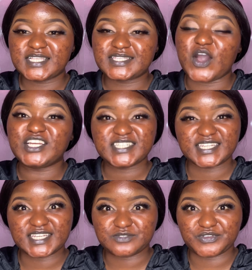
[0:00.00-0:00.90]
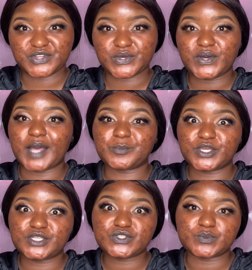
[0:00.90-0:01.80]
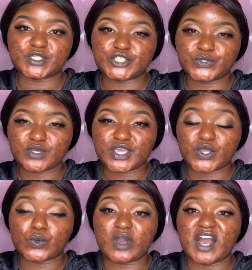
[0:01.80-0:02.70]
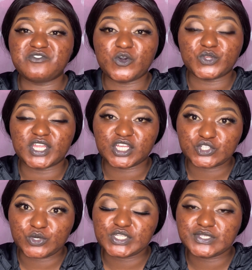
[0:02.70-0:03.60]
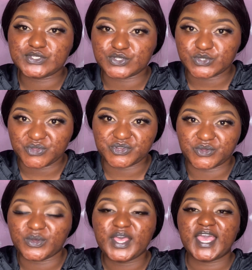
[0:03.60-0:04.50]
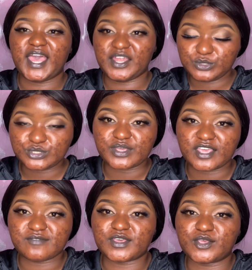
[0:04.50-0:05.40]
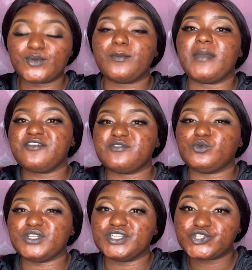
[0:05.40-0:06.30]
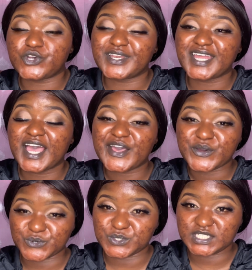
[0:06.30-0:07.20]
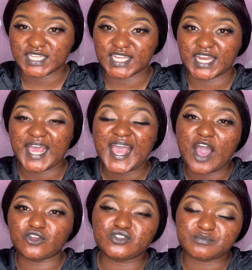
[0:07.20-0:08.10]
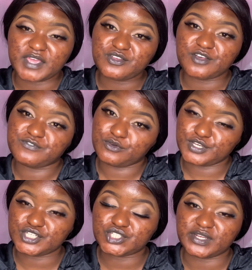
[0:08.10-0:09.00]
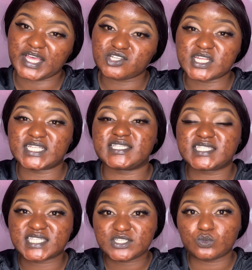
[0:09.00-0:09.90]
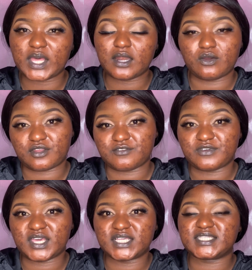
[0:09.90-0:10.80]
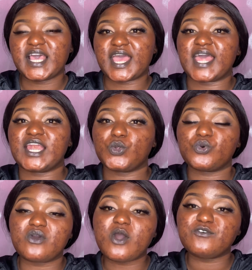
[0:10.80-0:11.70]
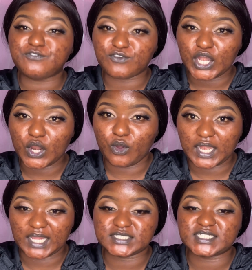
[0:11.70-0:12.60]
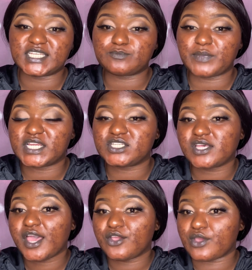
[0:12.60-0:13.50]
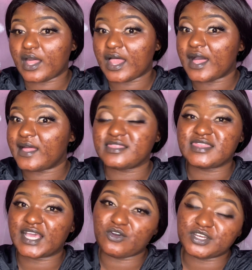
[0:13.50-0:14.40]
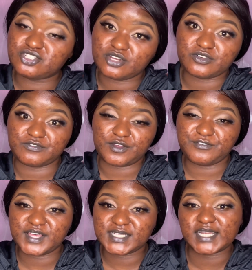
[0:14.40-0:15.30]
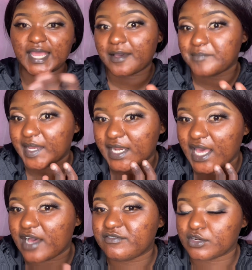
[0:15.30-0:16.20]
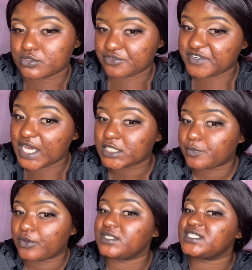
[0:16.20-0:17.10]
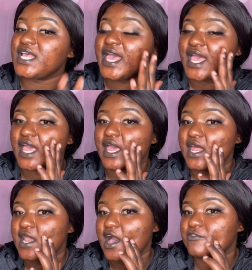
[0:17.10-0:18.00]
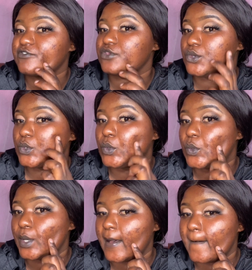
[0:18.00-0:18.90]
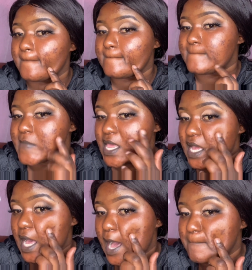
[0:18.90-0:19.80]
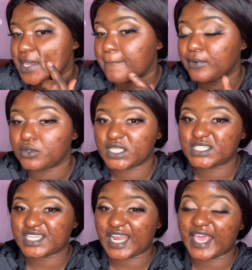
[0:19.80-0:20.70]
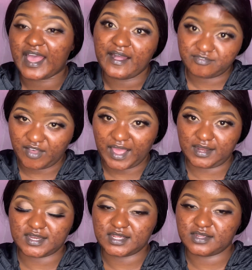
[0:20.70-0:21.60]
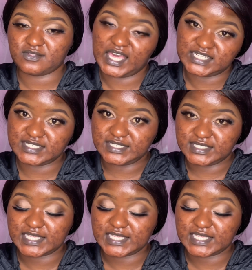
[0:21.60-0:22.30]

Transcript: On today's video, I'm going to be showing you a foundation tutorial and also giving you my foundation routine, how to make your foundation actually sit well on your face and look flawless despite the condition of your face. Like mine, I have a lot of dark spots and a few pimples, like I have acne, that is.